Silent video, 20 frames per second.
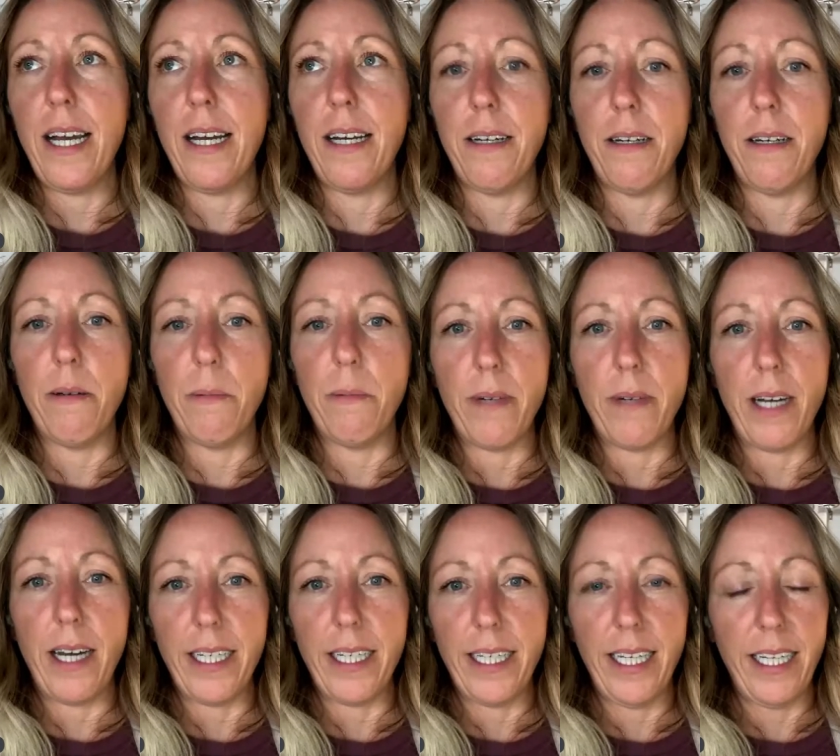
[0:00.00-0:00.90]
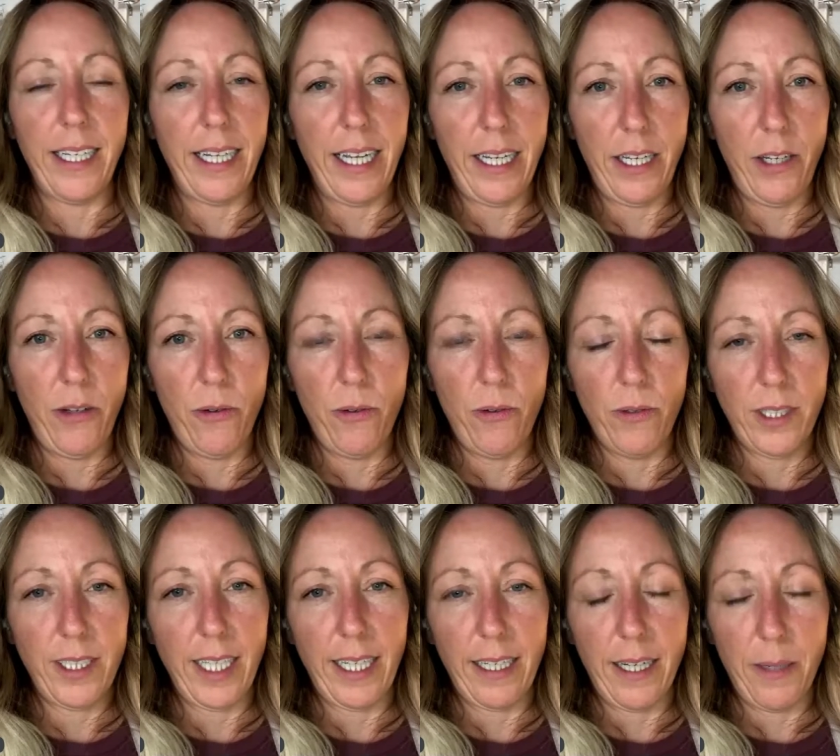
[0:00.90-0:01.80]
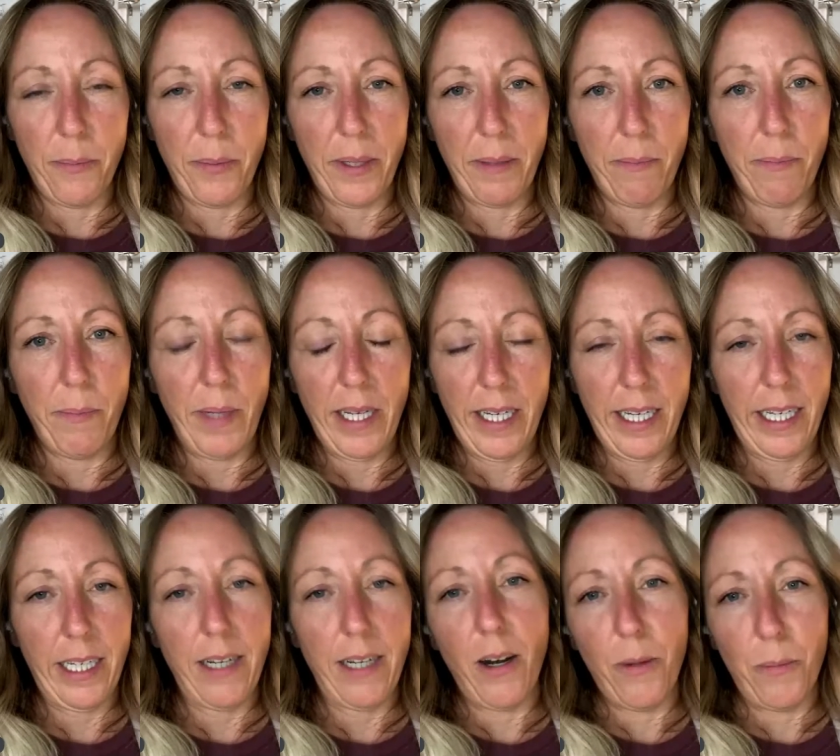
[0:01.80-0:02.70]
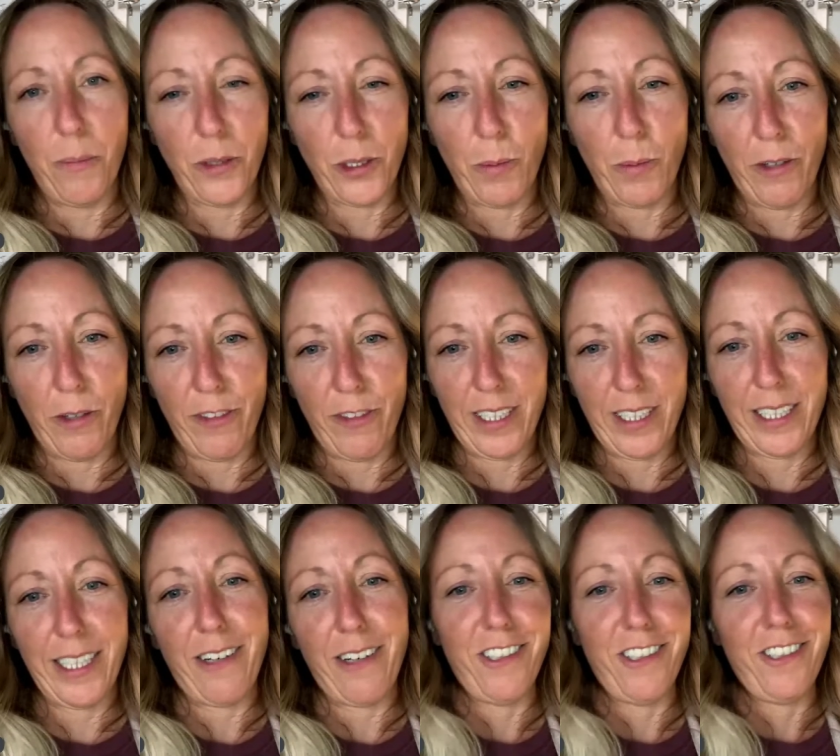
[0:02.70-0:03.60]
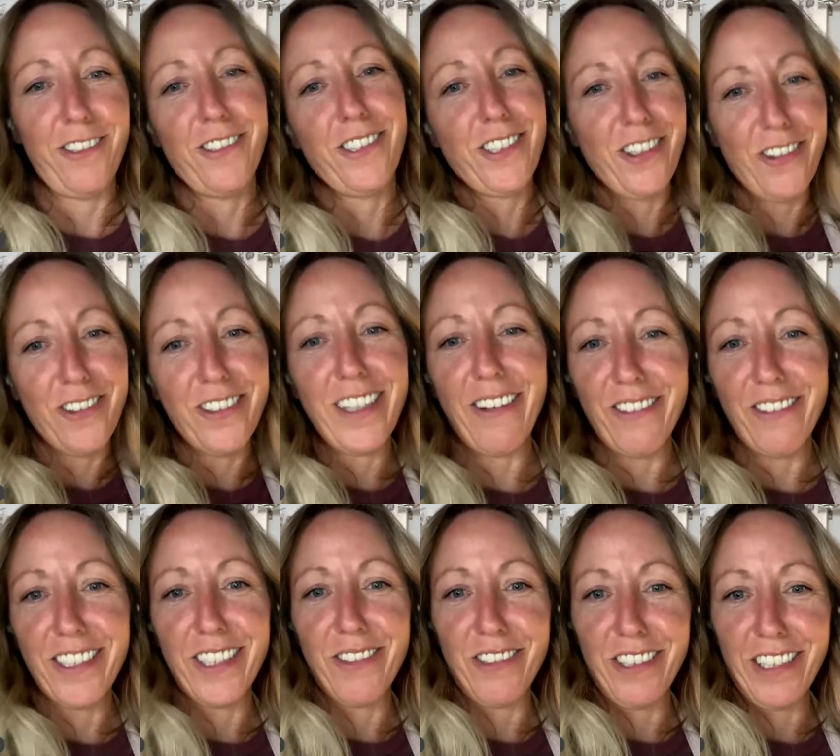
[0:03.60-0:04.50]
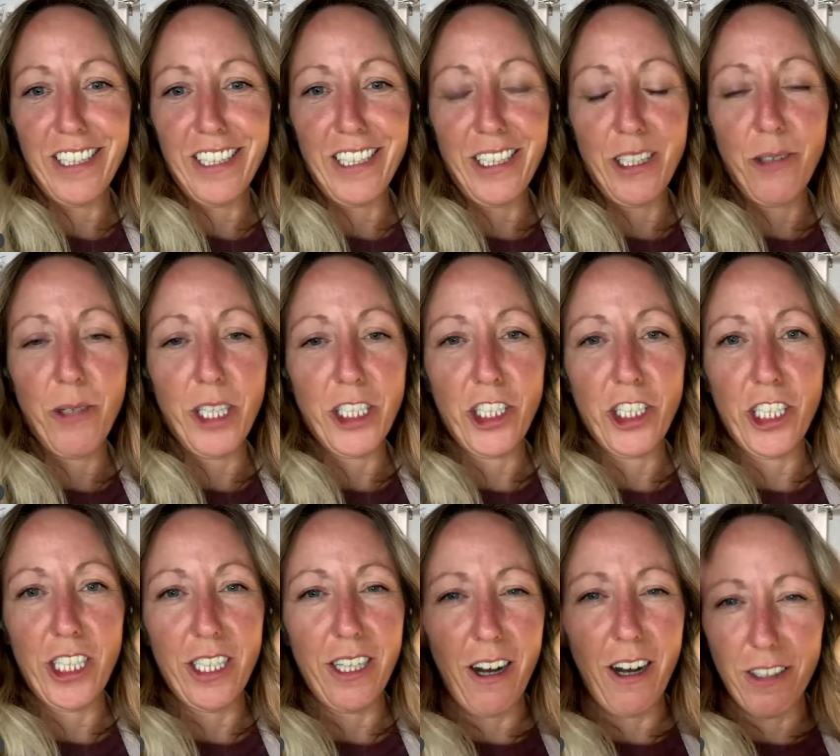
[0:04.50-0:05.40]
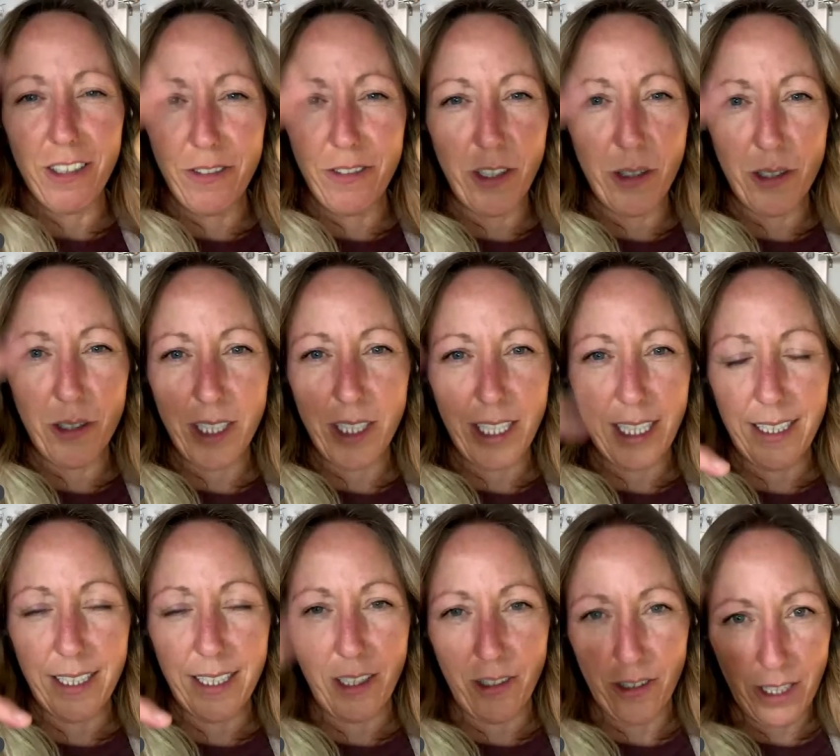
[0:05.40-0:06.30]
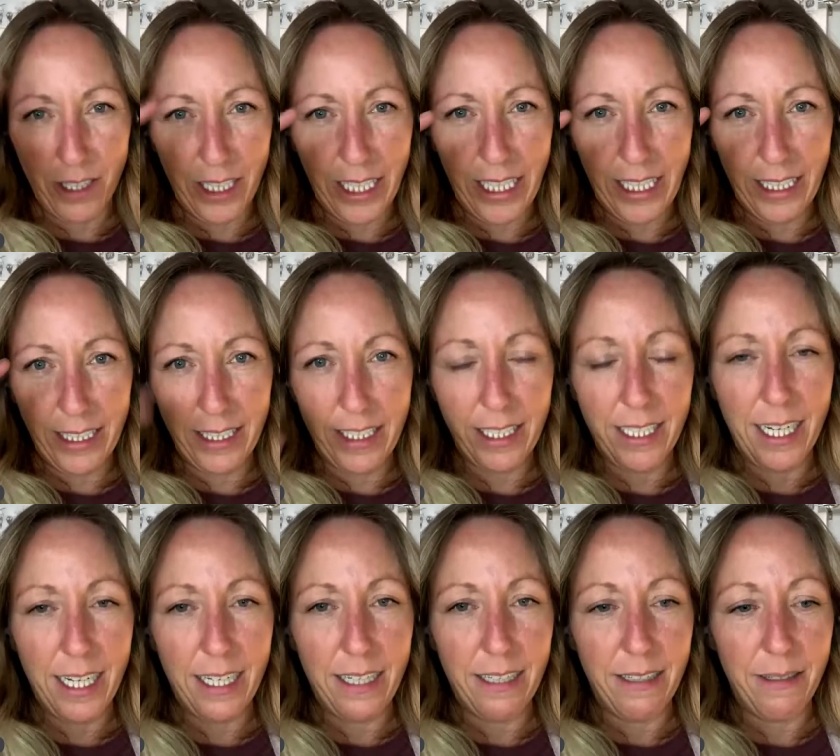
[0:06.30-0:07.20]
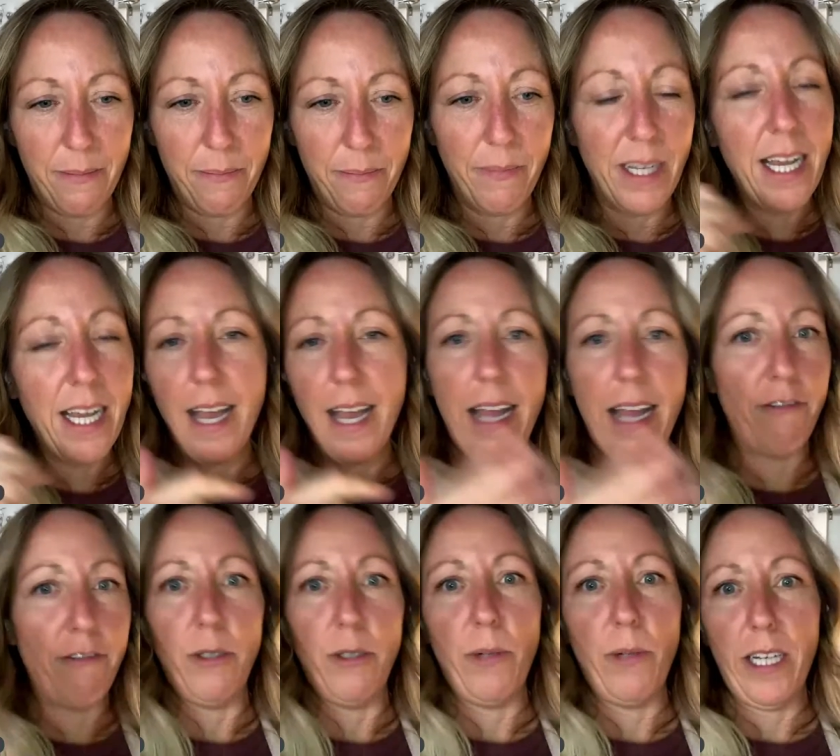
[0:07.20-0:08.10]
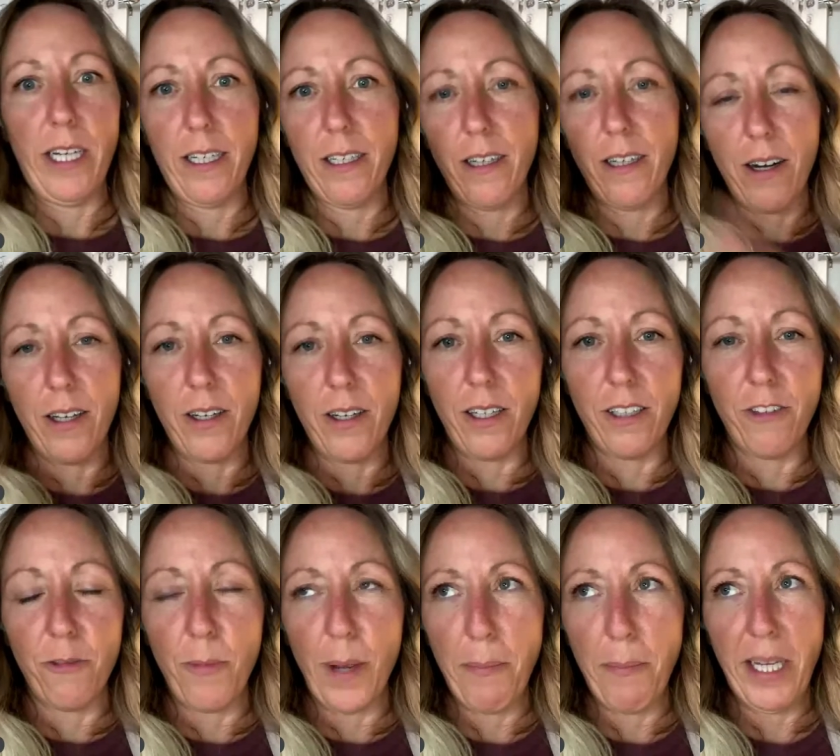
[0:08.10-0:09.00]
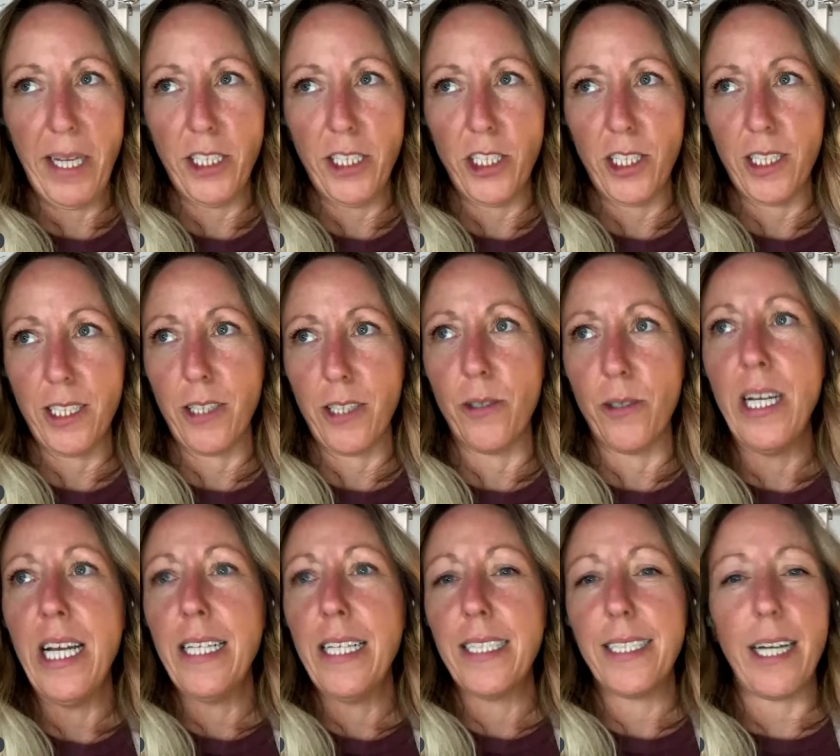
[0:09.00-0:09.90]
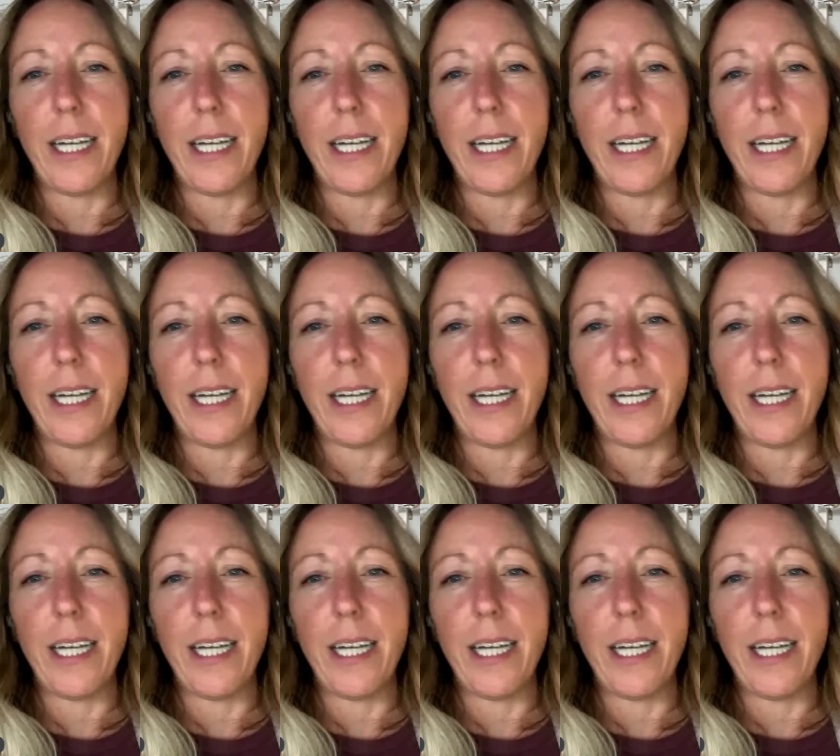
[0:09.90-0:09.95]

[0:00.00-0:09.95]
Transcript: um, I can get you set up and baking almost perfect sourdough. So that was a really good question. All of those things are linked um, everywhere on all of my pages. So